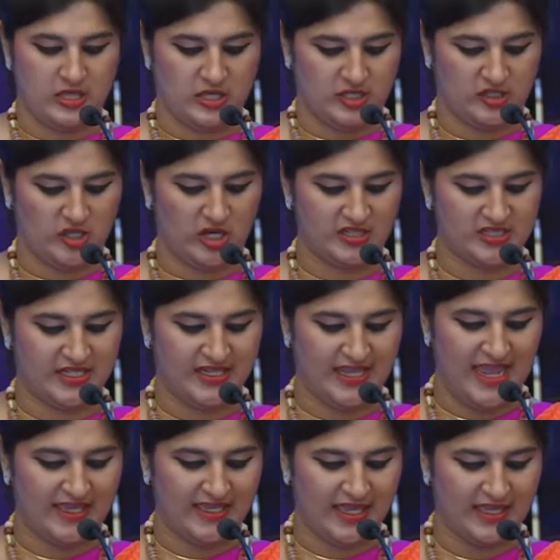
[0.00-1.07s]
Dr.
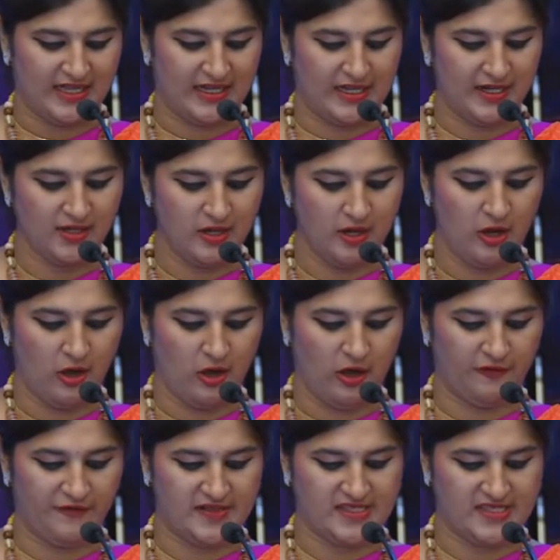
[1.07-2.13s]
A.K. Garg,
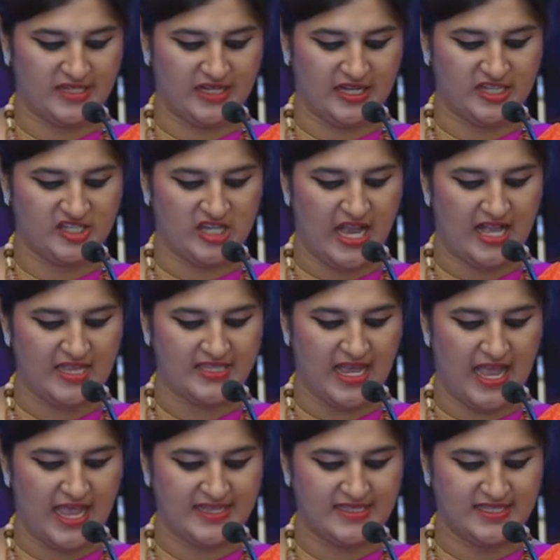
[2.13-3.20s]
Officer in Charge,
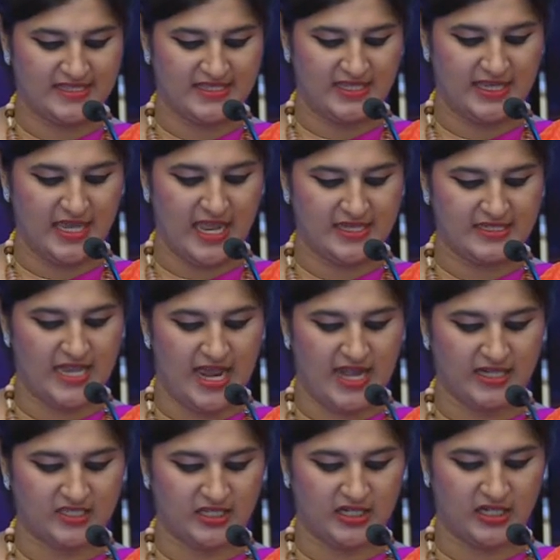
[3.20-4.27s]
ICD and
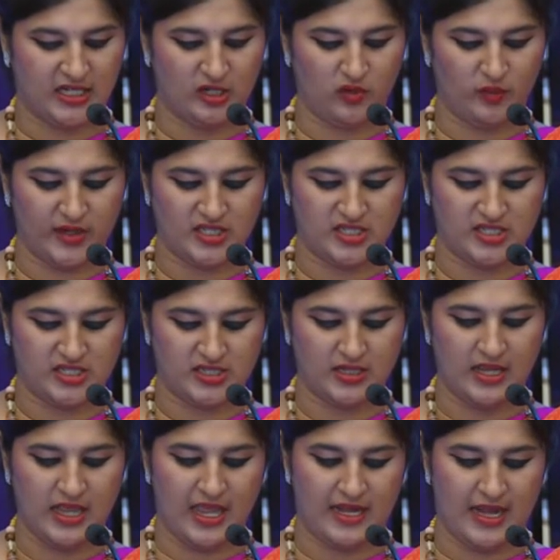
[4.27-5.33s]
Director, Innovation
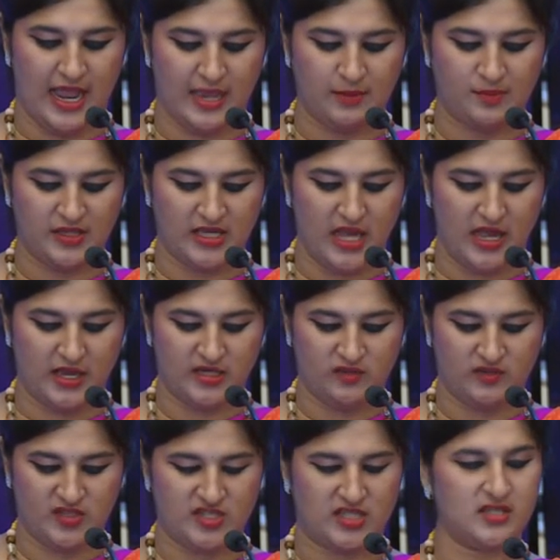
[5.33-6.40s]
and IPR
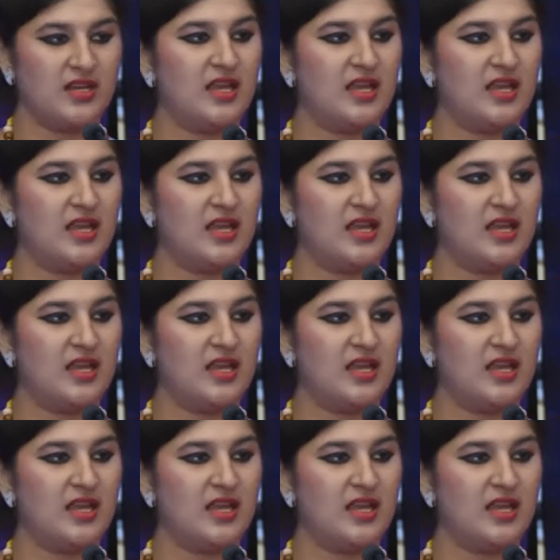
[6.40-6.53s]
Division,